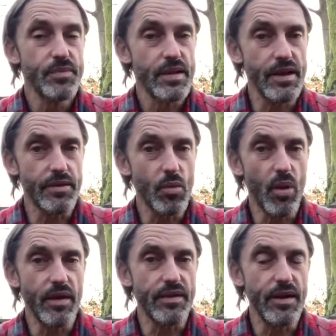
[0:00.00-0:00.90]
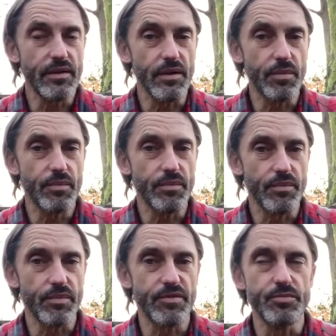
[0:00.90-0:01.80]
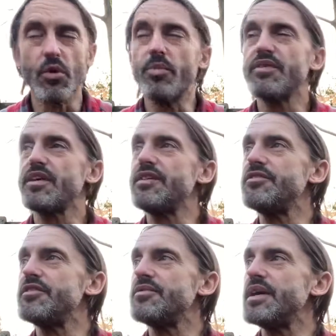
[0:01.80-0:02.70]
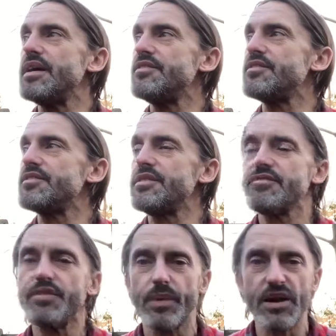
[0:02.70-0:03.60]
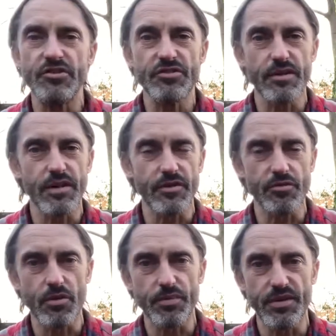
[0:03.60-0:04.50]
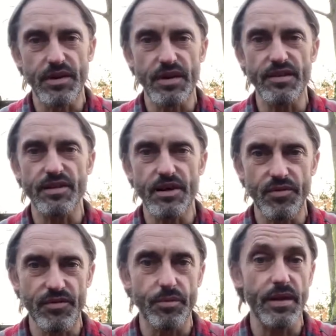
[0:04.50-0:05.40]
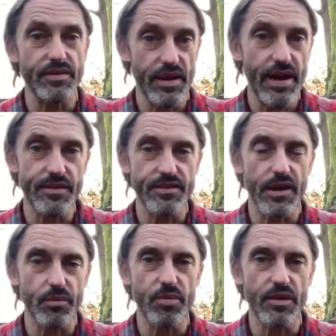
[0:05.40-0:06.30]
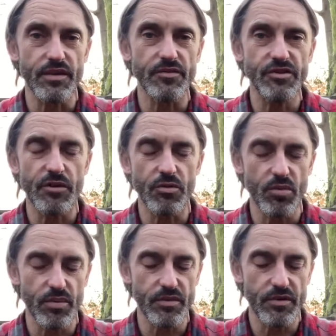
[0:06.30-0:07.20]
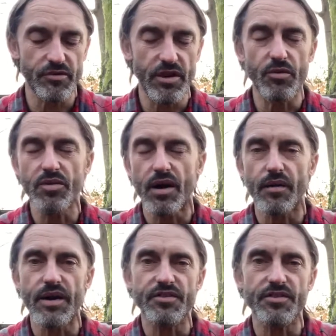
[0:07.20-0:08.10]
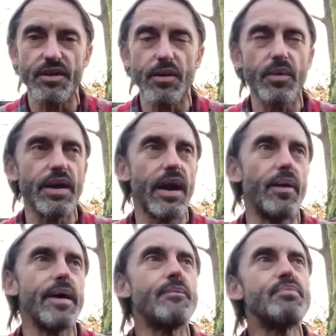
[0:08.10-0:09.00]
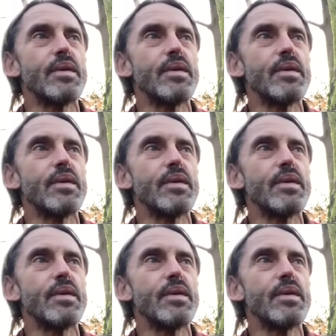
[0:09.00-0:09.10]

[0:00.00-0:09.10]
The other one, the other small percentage of it is just information that is dropped in and is given to me as a heads up when the general the general direction that we're going.